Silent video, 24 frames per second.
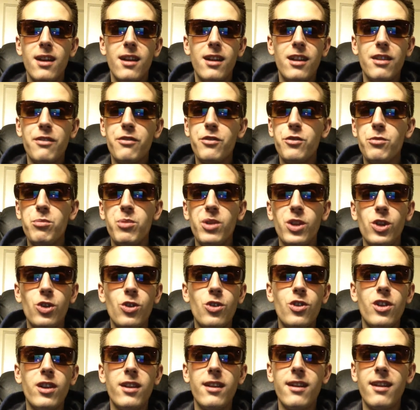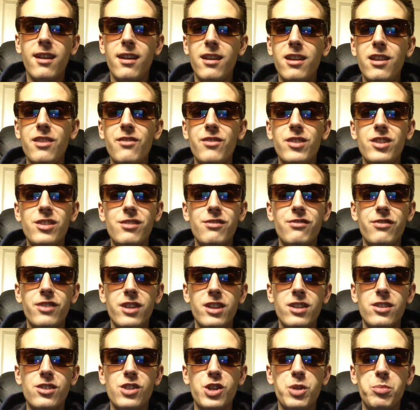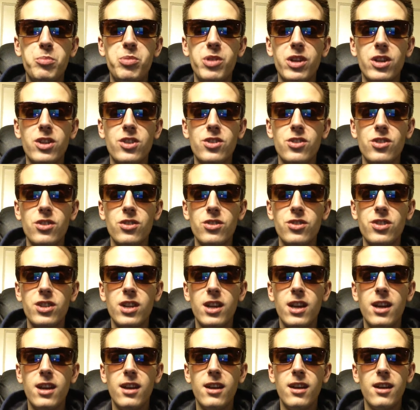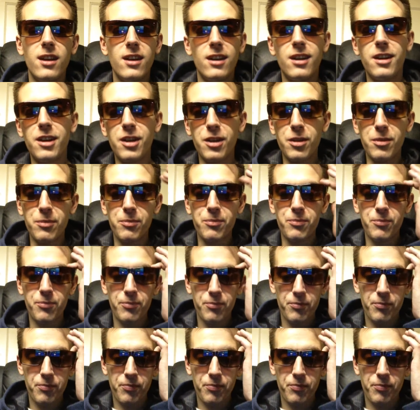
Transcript: And if you've been looking at any of his vids or pictures, um,